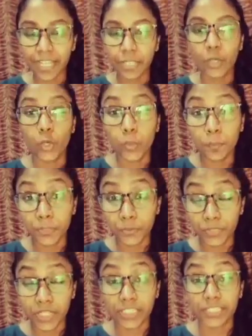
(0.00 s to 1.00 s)
I hope
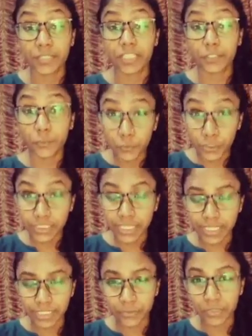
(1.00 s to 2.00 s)
you are doing good
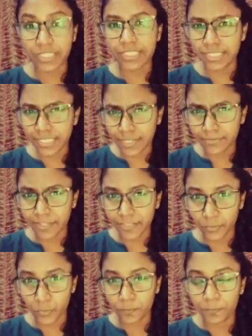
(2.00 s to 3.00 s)
and you are safe at
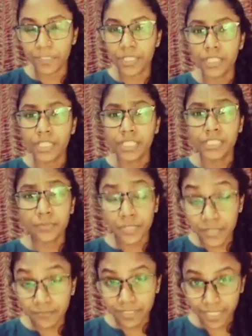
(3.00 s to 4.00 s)
home.
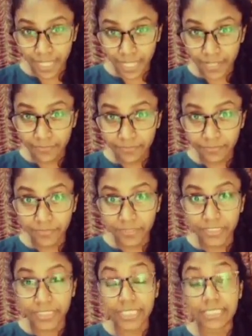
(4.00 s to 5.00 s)
Today we have
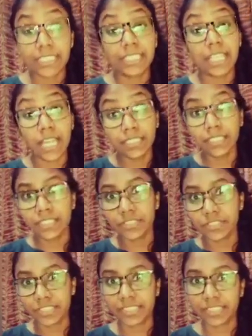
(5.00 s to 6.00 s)
yet another
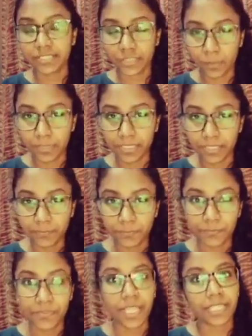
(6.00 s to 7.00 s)
interesting topic,
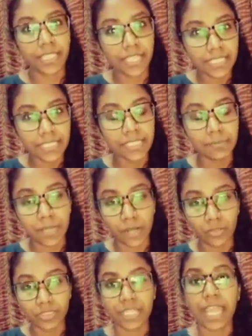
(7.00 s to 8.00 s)
and that is
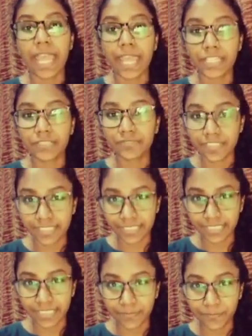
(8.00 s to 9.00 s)
about Ash
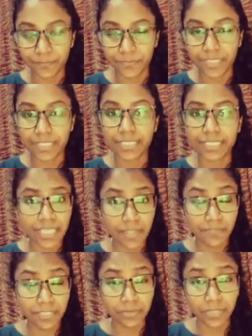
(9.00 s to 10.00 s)
Wednesday. Let's
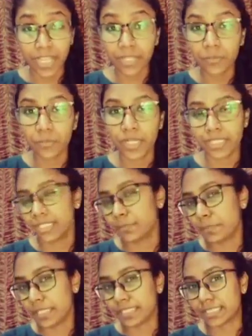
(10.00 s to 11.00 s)
have a look at what it
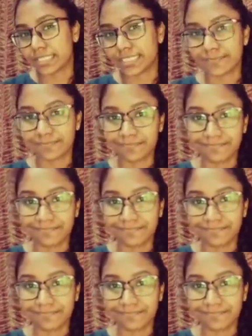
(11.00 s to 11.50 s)
means.